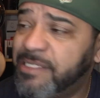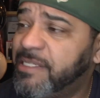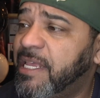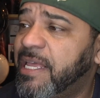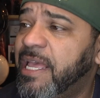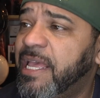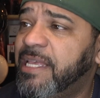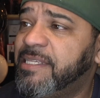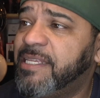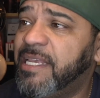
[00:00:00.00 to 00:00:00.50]
It's
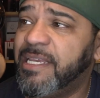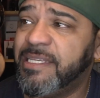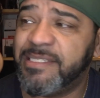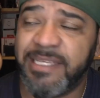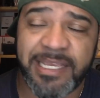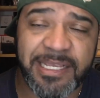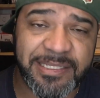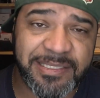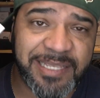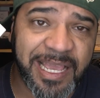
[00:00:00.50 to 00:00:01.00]
a, it's a, it's
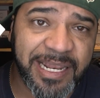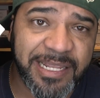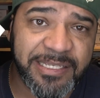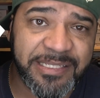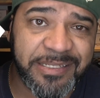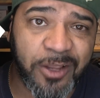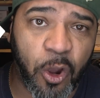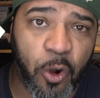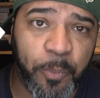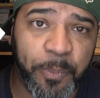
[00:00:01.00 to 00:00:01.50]
a
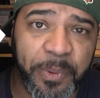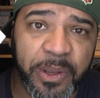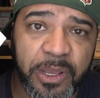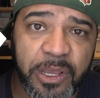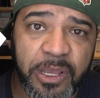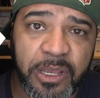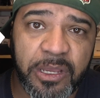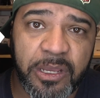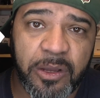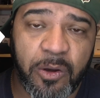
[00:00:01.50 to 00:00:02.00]
telescope
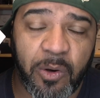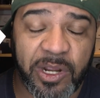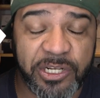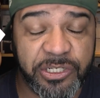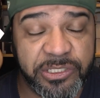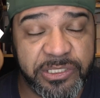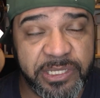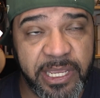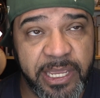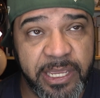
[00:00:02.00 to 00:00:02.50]
or I
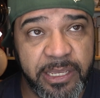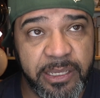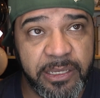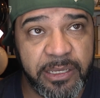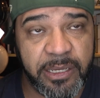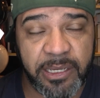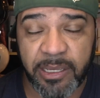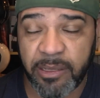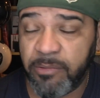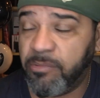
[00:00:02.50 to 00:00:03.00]
should
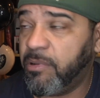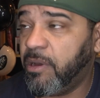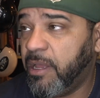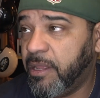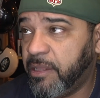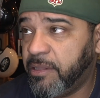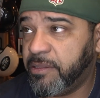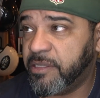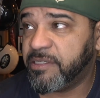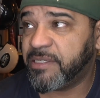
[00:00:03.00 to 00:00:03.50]
say, uh,
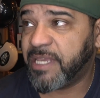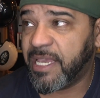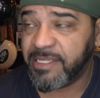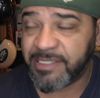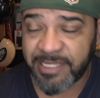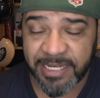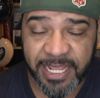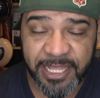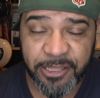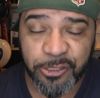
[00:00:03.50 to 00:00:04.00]
in this
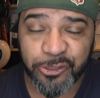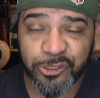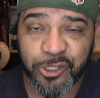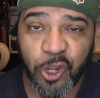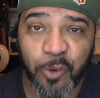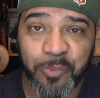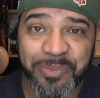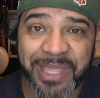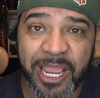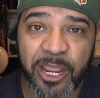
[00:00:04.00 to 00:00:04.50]
case, an
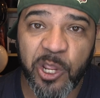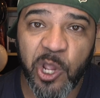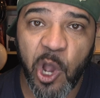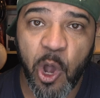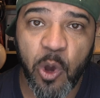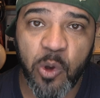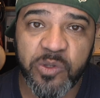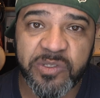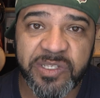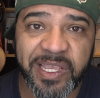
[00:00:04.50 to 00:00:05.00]
endoscope that
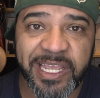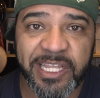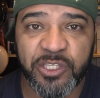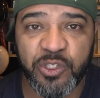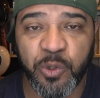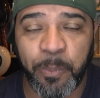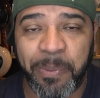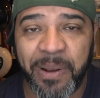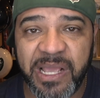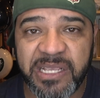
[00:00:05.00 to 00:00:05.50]
goes
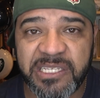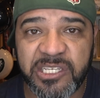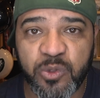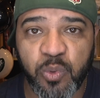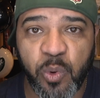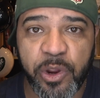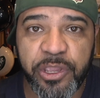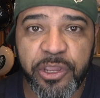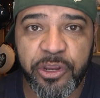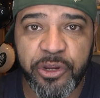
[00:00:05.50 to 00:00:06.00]
into places
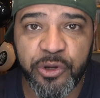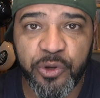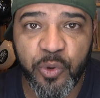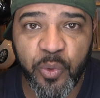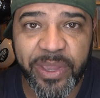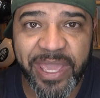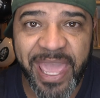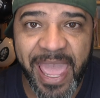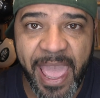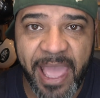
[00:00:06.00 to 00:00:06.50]
where you
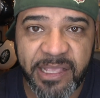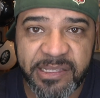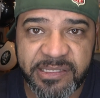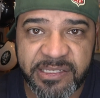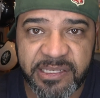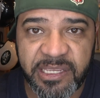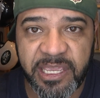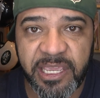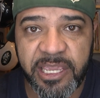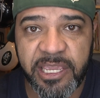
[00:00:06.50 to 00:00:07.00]
can
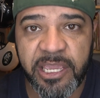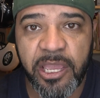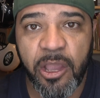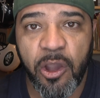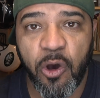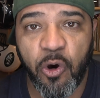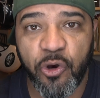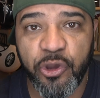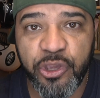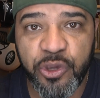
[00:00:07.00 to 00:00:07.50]
see
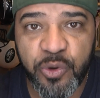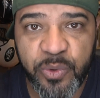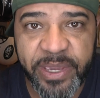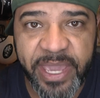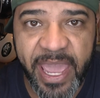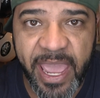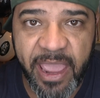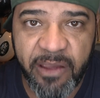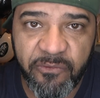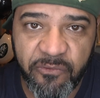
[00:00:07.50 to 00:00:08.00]
or you
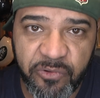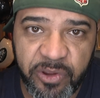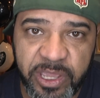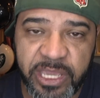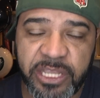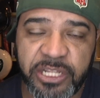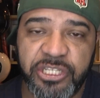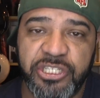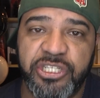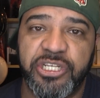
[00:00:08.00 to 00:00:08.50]
can
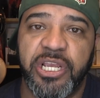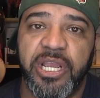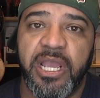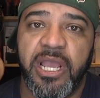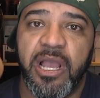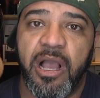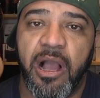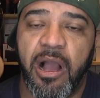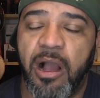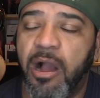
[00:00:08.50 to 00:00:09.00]
reach.
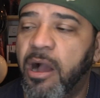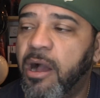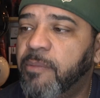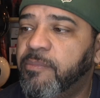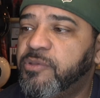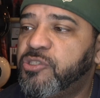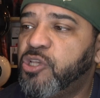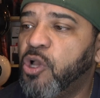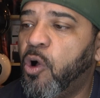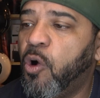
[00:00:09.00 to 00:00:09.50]

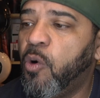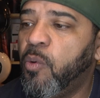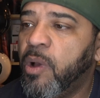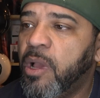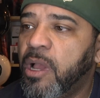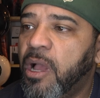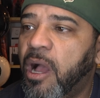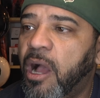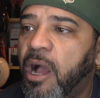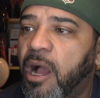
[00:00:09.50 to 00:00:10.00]
Um, so
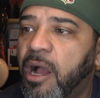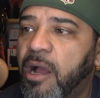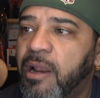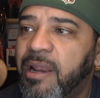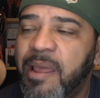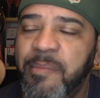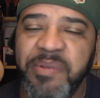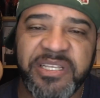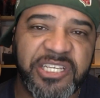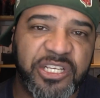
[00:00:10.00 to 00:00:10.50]
uh,
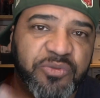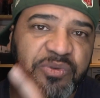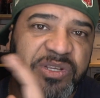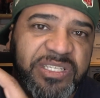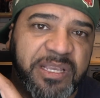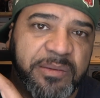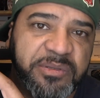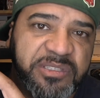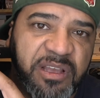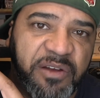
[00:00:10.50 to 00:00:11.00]
let me just read
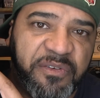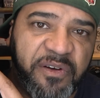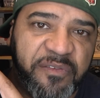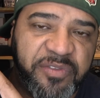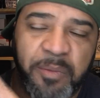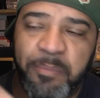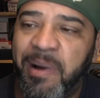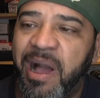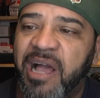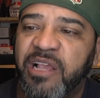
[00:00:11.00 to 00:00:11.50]
some stuff off
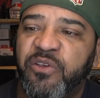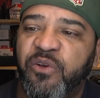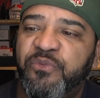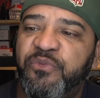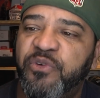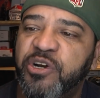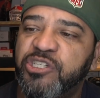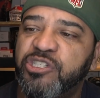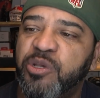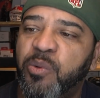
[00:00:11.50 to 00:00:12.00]
the box. So
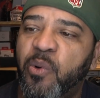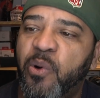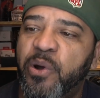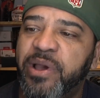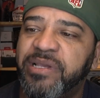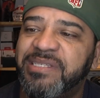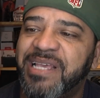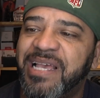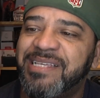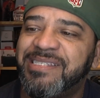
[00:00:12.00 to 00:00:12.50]
first of all,
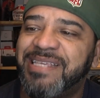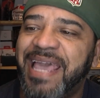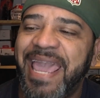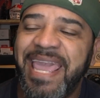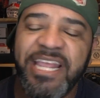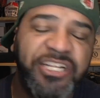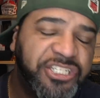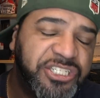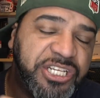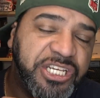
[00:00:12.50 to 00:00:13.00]
it says
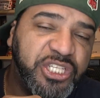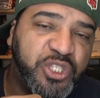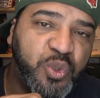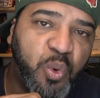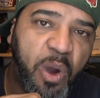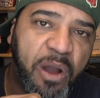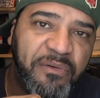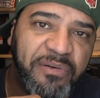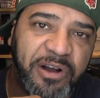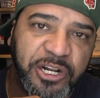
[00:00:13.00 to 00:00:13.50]
HD
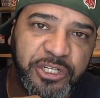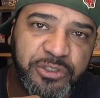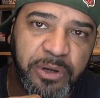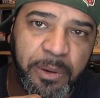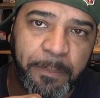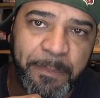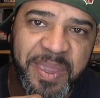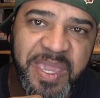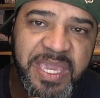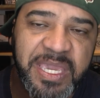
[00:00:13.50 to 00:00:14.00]

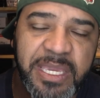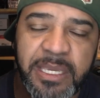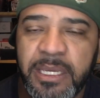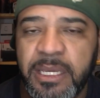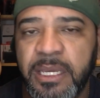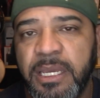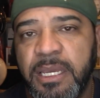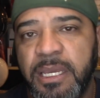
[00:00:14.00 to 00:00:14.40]
1200p.